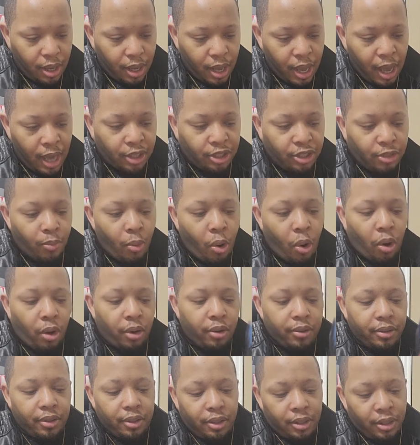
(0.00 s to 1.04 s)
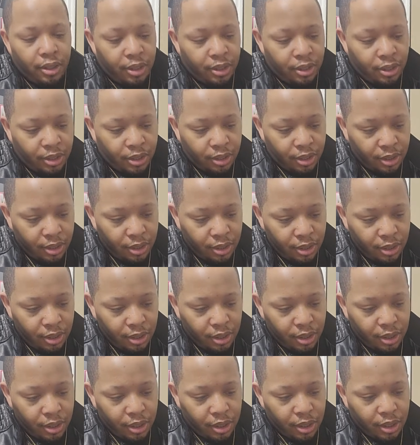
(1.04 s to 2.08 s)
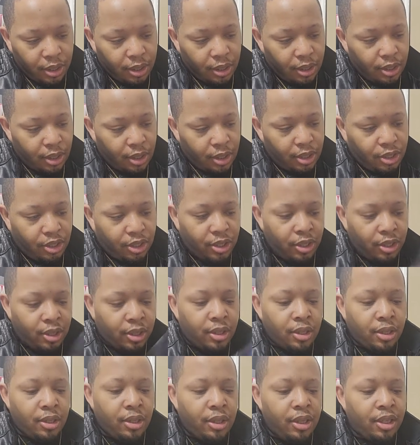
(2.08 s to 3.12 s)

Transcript: Exmoor. It's it's in